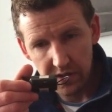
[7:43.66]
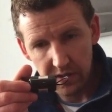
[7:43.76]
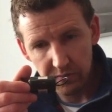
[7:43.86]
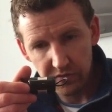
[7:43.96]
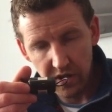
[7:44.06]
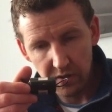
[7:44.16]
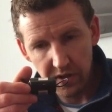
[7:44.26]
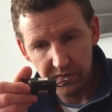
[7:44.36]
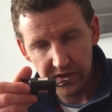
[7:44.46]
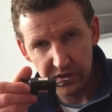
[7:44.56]
Um, so
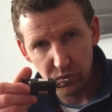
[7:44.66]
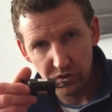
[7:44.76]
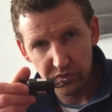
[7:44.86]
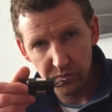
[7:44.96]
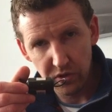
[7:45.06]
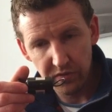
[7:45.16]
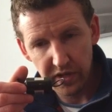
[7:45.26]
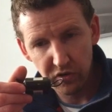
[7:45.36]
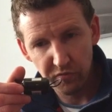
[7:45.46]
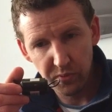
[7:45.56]
if it did want to move,
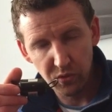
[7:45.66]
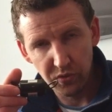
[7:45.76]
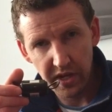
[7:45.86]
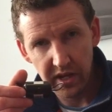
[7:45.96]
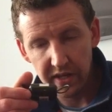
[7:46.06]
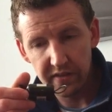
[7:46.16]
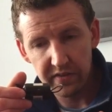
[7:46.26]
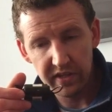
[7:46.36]
it could have pulled it and